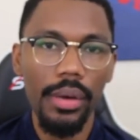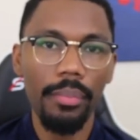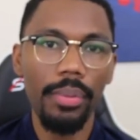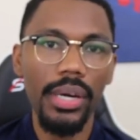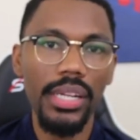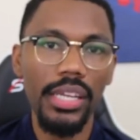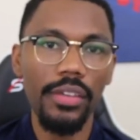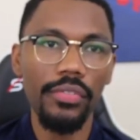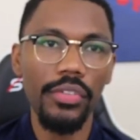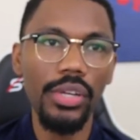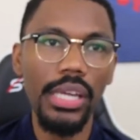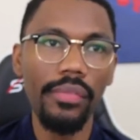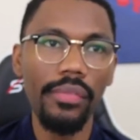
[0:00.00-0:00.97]
But if
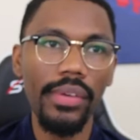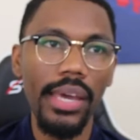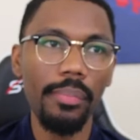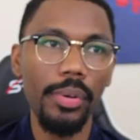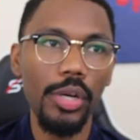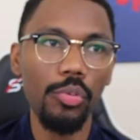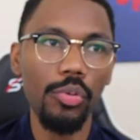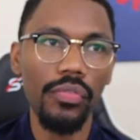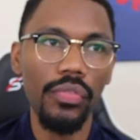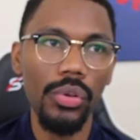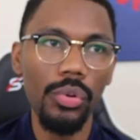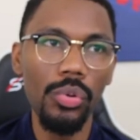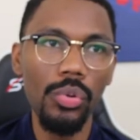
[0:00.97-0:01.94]
you're giving a book
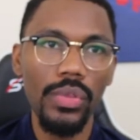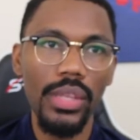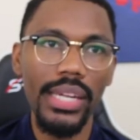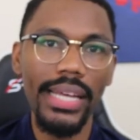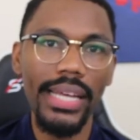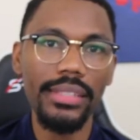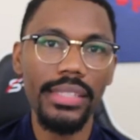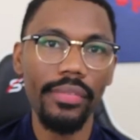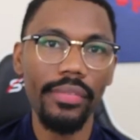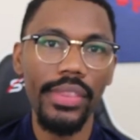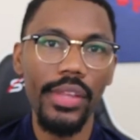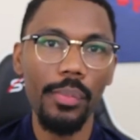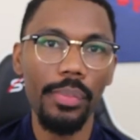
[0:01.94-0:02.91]
review, then that's
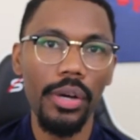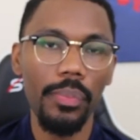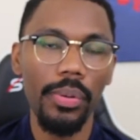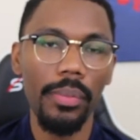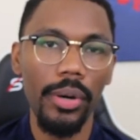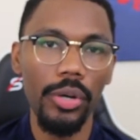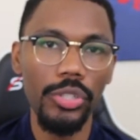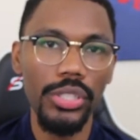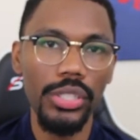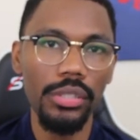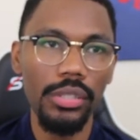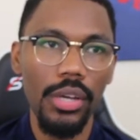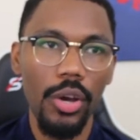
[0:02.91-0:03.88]
giving their book
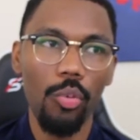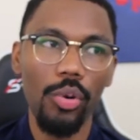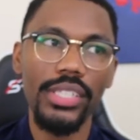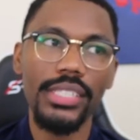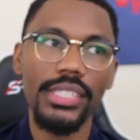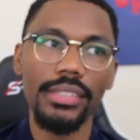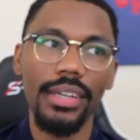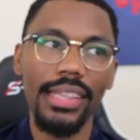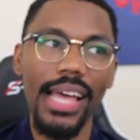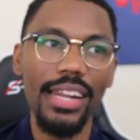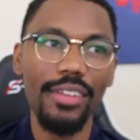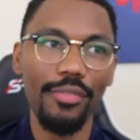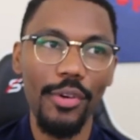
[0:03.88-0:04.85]
promotion, which a
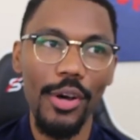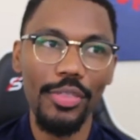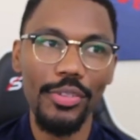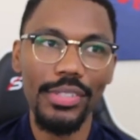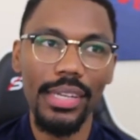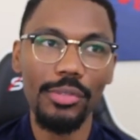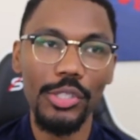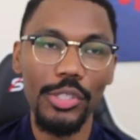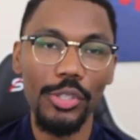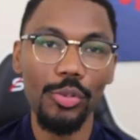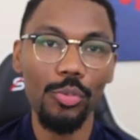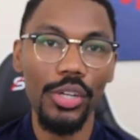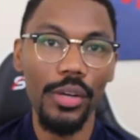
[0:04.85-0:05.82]
lot of authors, I'm
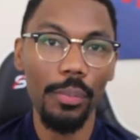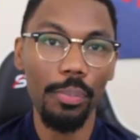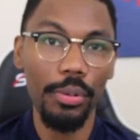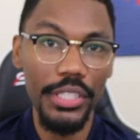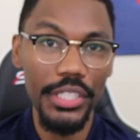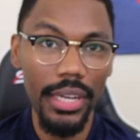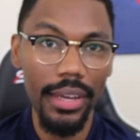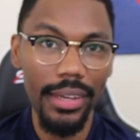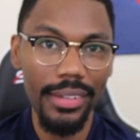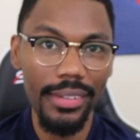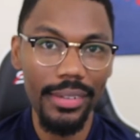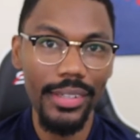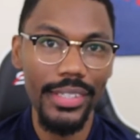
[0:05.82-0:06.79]
sure, would
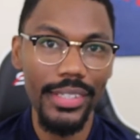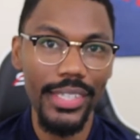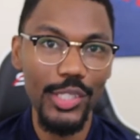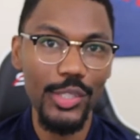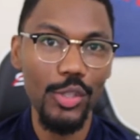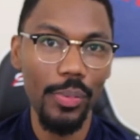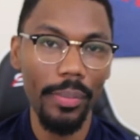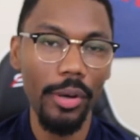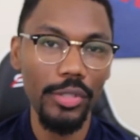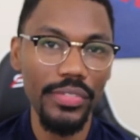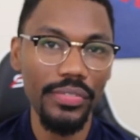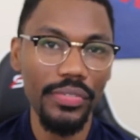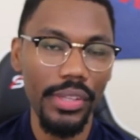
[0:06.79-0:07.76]
appreciate additional
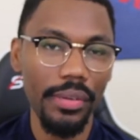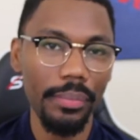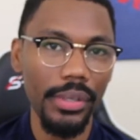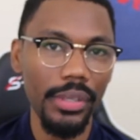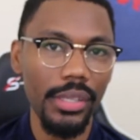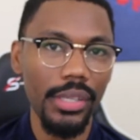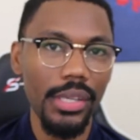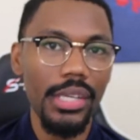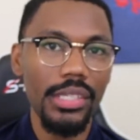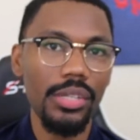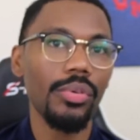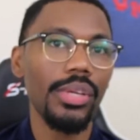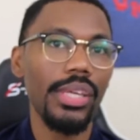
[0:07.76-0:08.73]
promotion for their book.
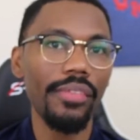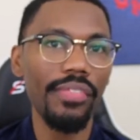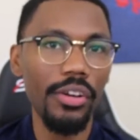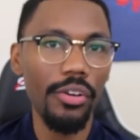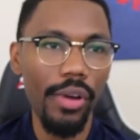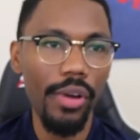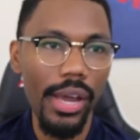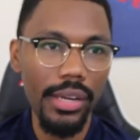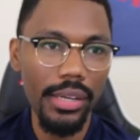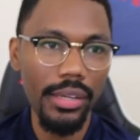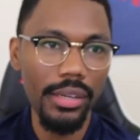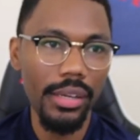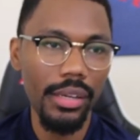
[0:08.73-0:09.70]
So giving
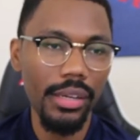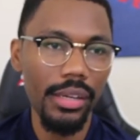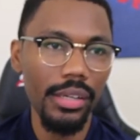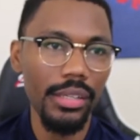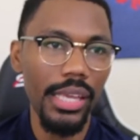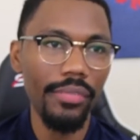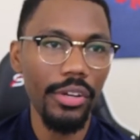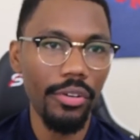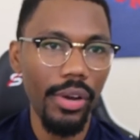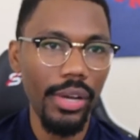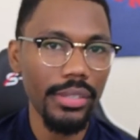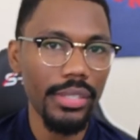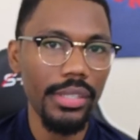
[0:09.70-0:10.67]
credit to
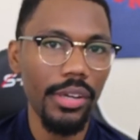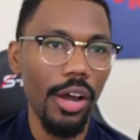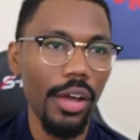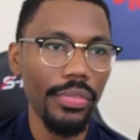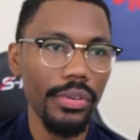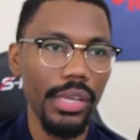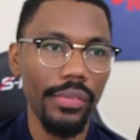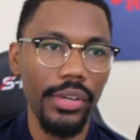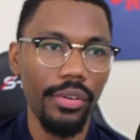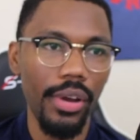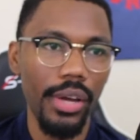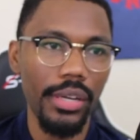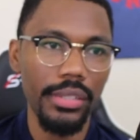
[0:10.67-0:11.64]
the author, giving
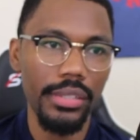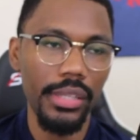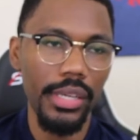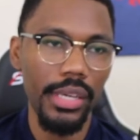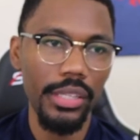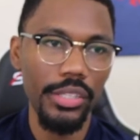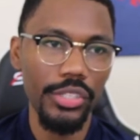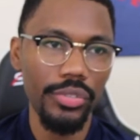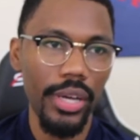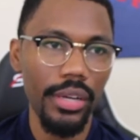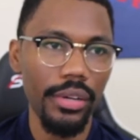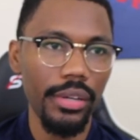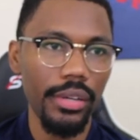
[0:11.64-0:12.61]
credit to the
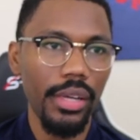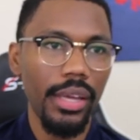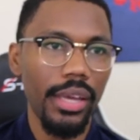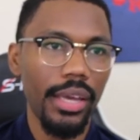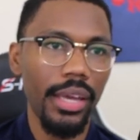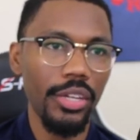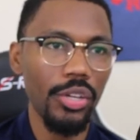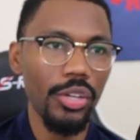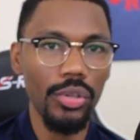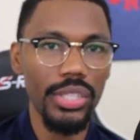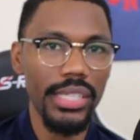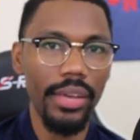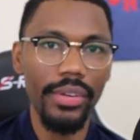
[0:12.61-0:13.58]
illustrator, and, you know,
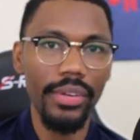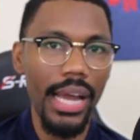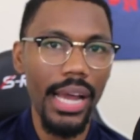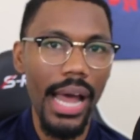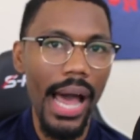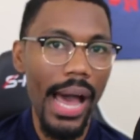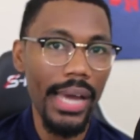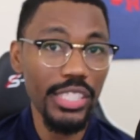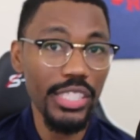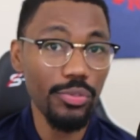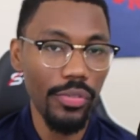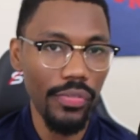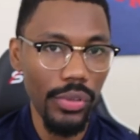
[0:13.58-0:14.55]
just giving an
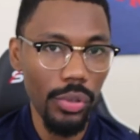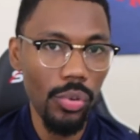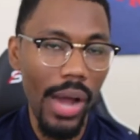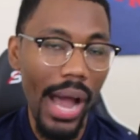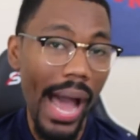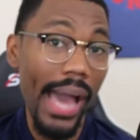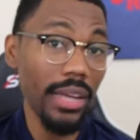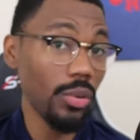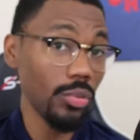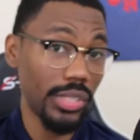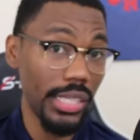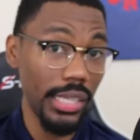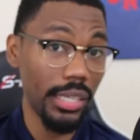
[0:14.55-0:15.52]
honest review, I don't
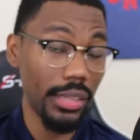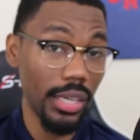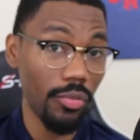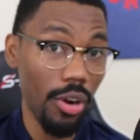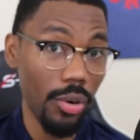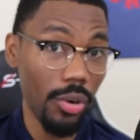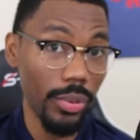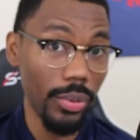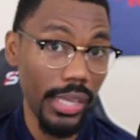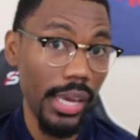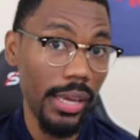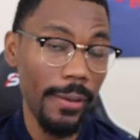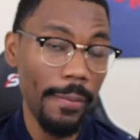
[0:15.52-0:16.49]
see anything wrong with
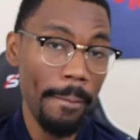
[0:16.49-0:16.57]
that.